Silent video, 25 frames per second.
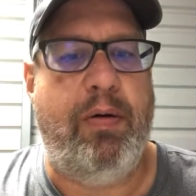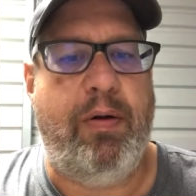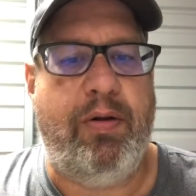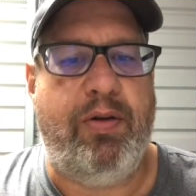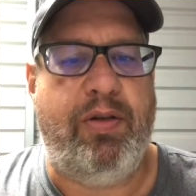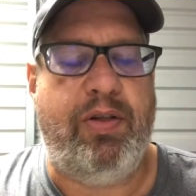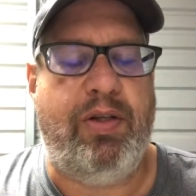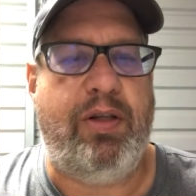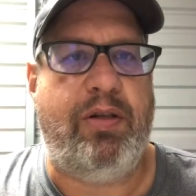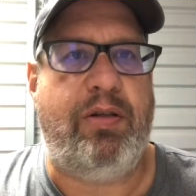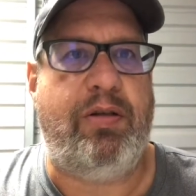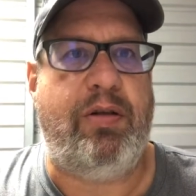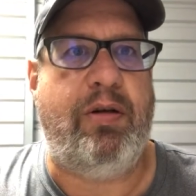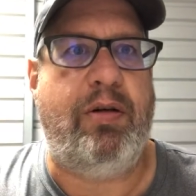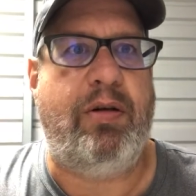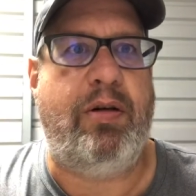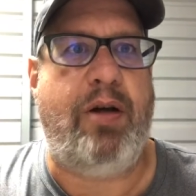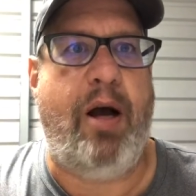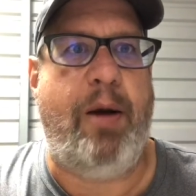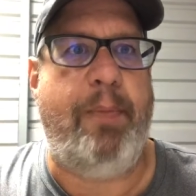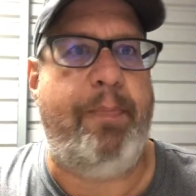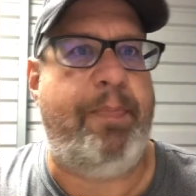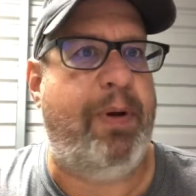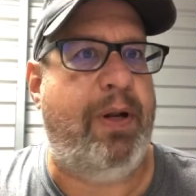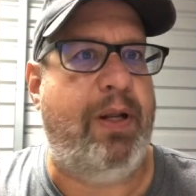sister
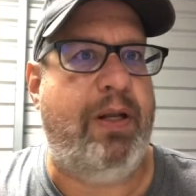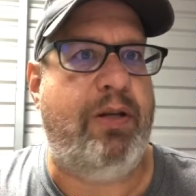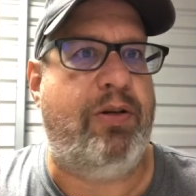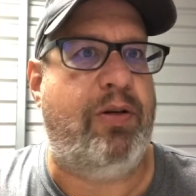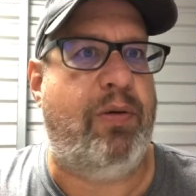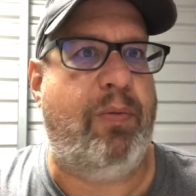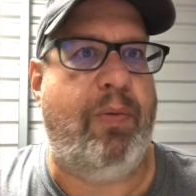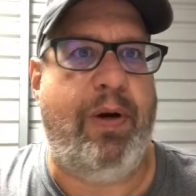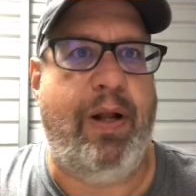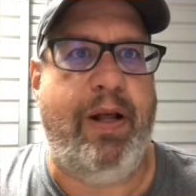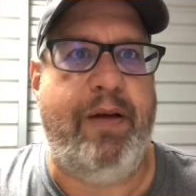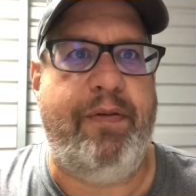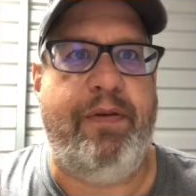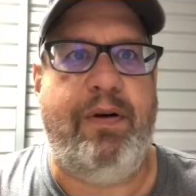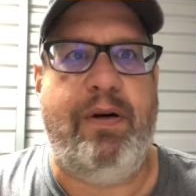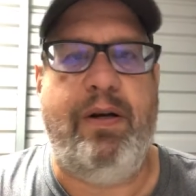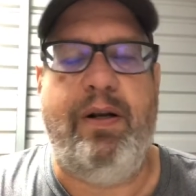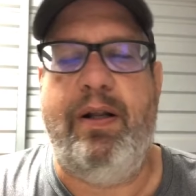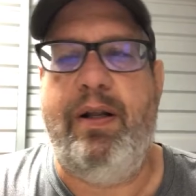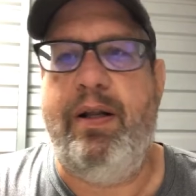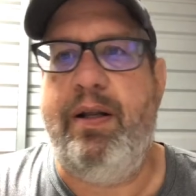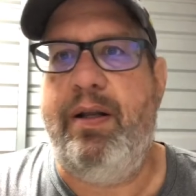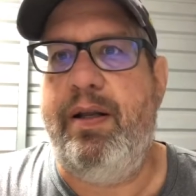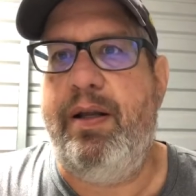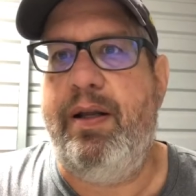companies or whatever in
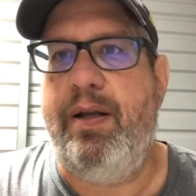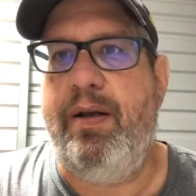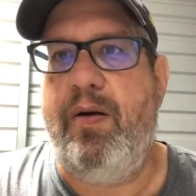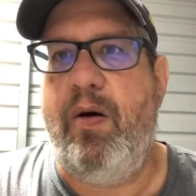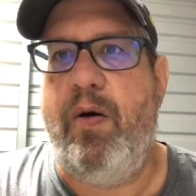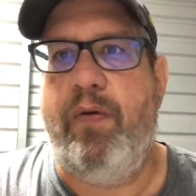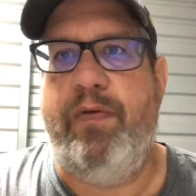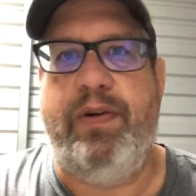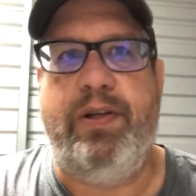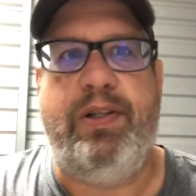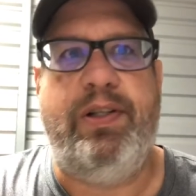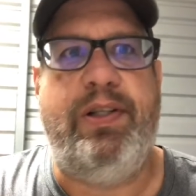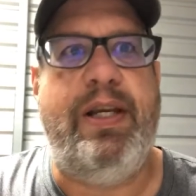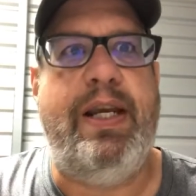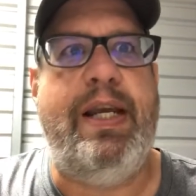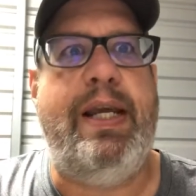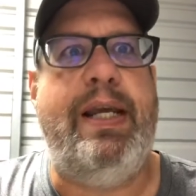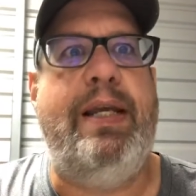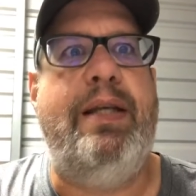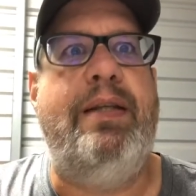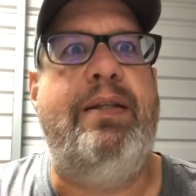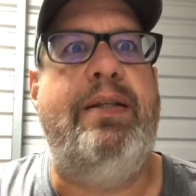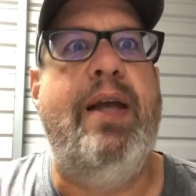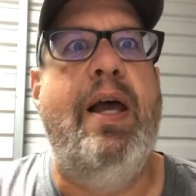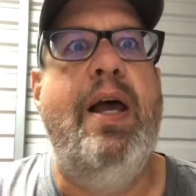the
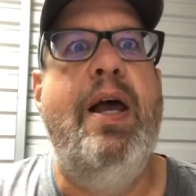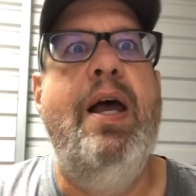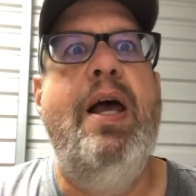overseas.